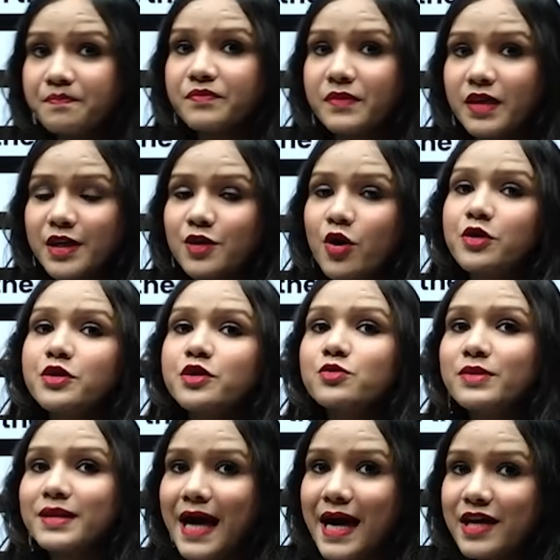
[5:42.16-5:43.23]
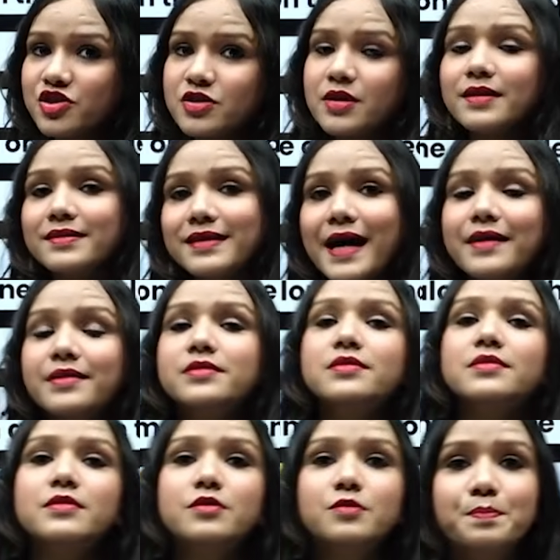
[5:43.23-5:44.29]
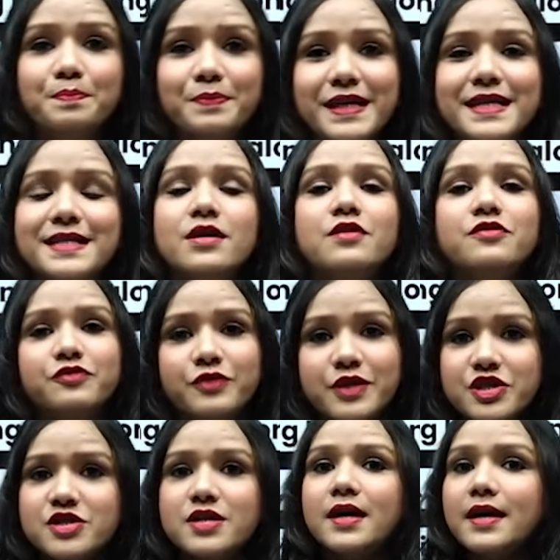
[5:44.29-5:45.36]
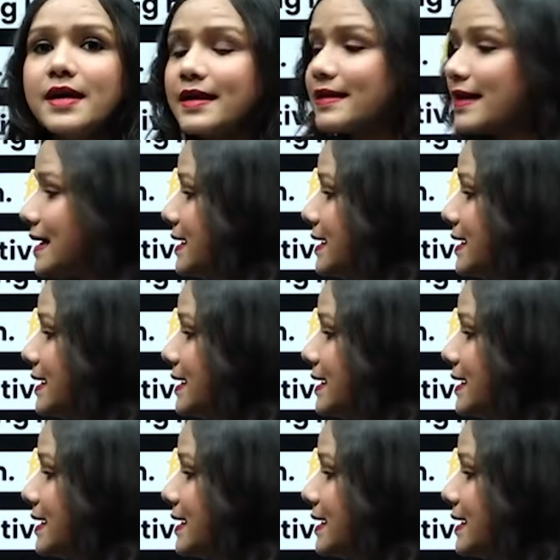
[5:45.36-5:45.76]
in order to catch that piece of fish, right?